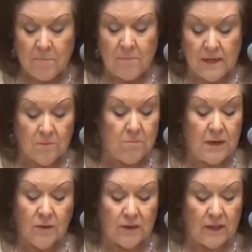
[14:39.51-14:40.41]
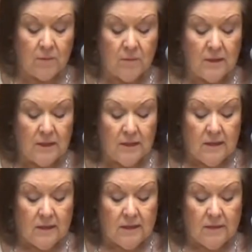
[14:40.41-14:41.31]
Mary,
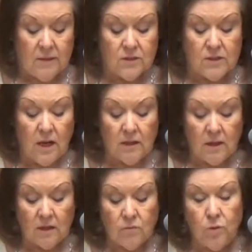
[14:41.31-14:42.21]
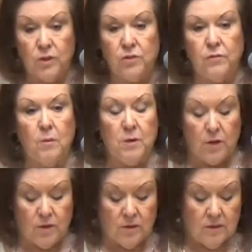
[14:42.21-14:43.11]
there's not a lot of words from
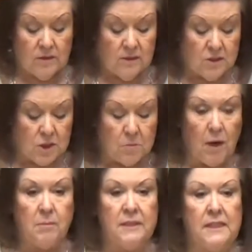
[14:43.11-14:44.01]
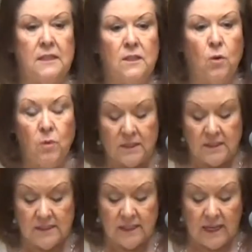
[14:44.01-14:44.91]
her. She probably didn't know what
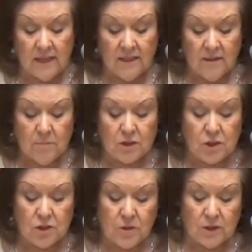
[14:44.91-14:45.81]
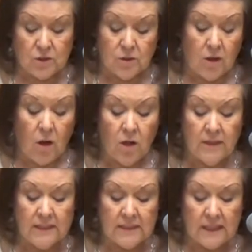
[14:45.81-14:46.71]
to say, but she treasured all
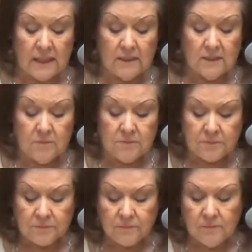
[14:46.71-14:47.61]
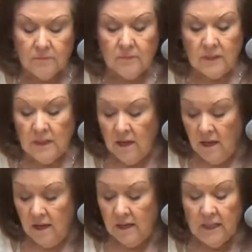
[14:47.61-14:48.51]
these things
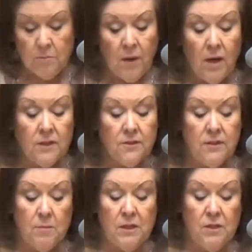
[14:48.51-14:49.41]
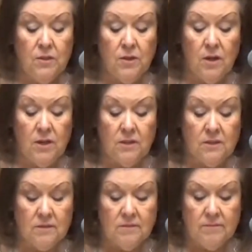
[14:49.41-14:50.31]
and pondered them in her heart.